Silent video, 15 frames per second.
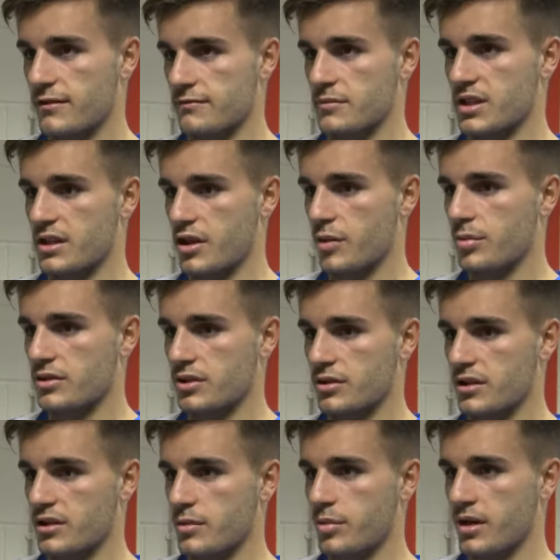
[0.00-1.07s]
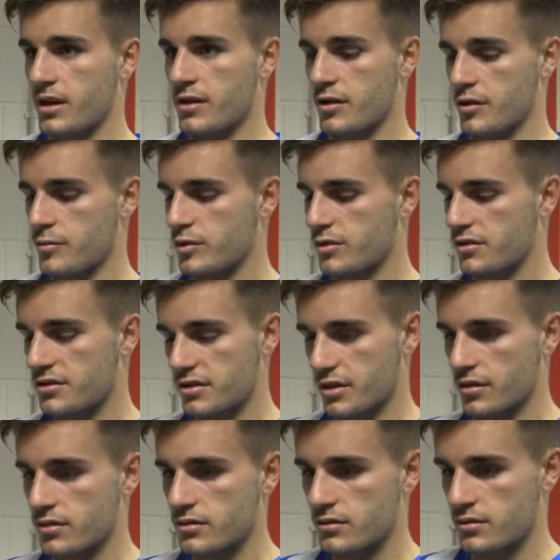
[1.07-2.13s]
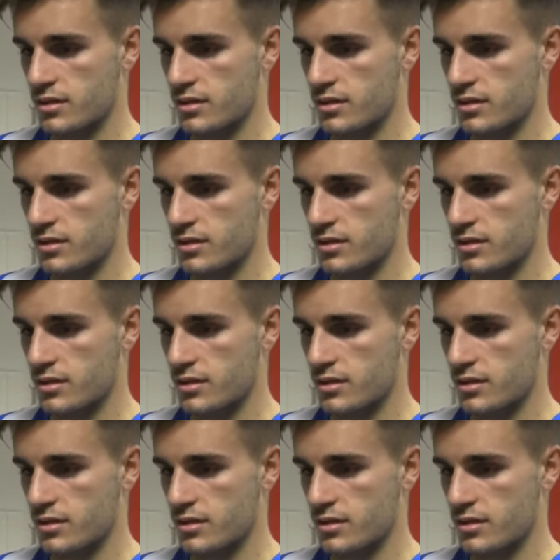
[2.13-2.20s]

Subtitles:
give me the opportunity to play another month, so